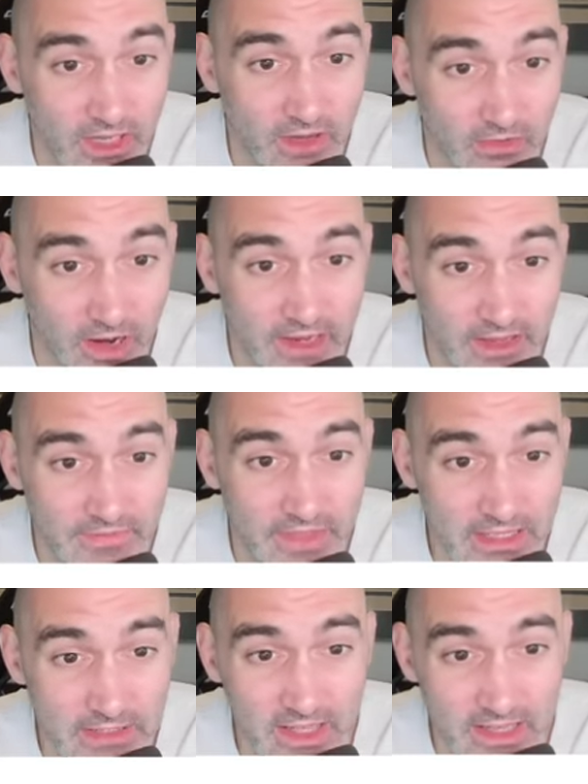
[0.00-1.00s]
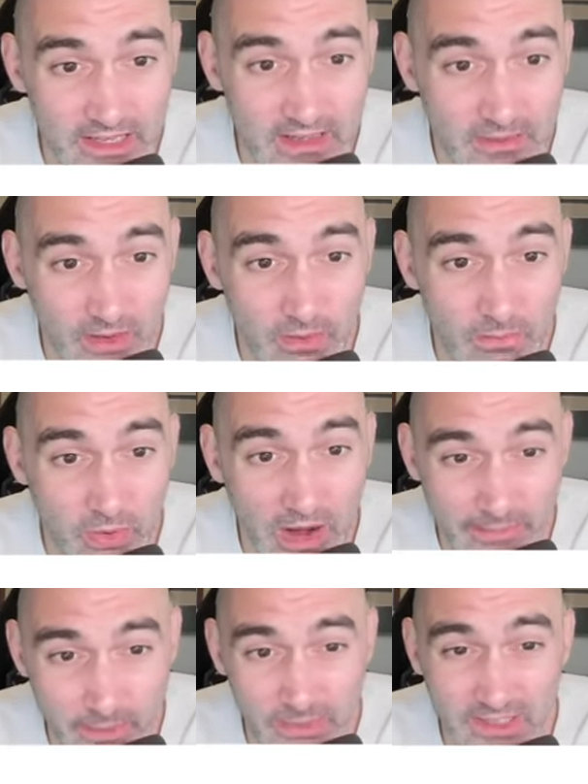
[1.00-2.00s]
right? That's like
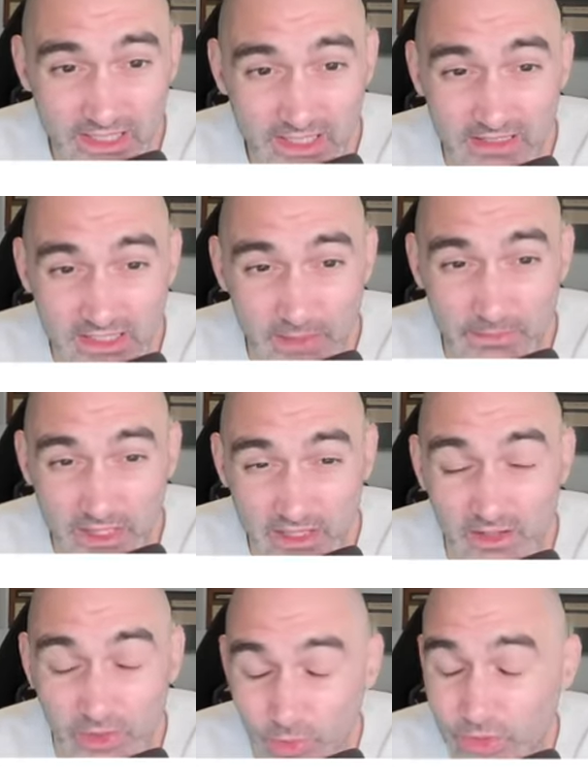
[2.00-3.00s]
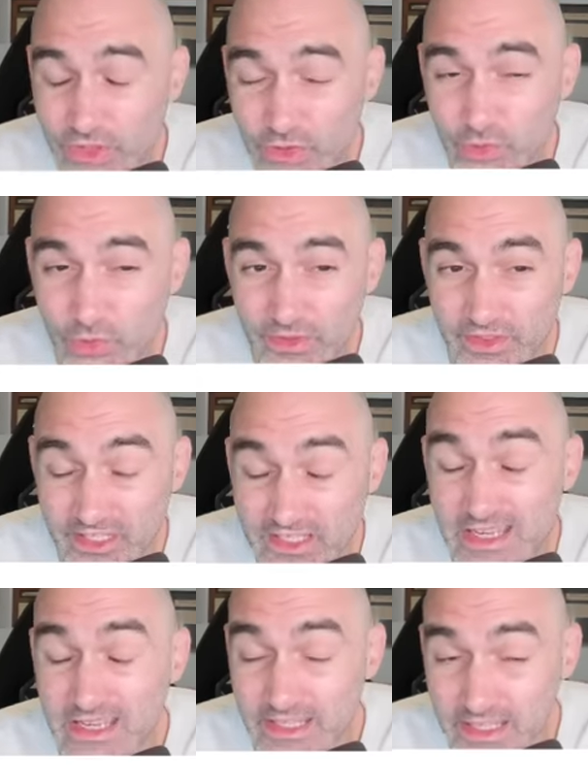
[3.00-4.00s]
probably something close to this
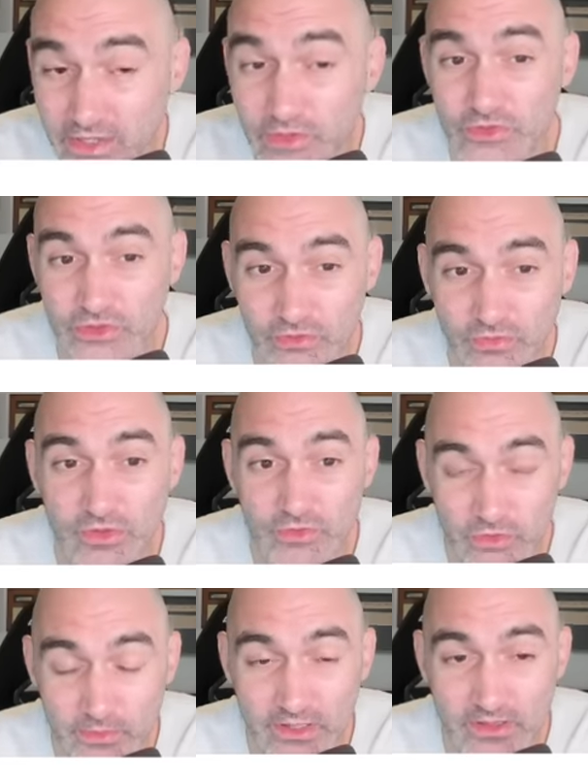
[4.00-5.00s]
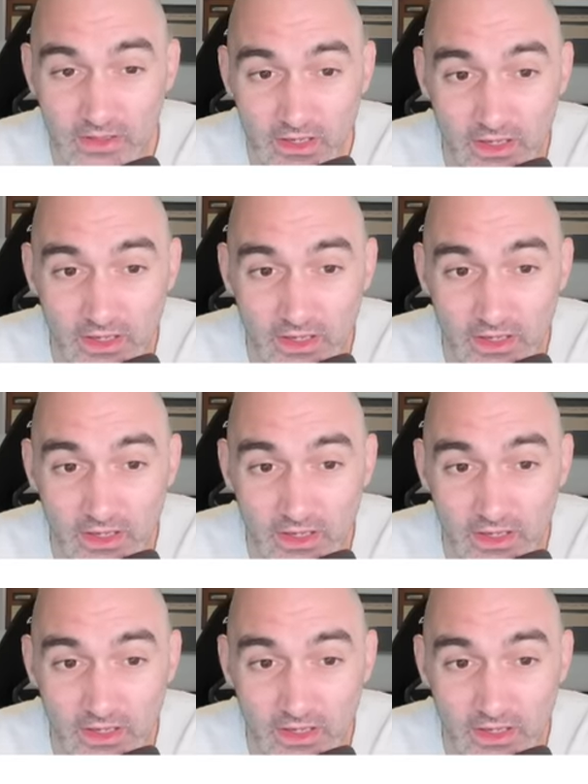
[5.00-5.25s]
year's recruitment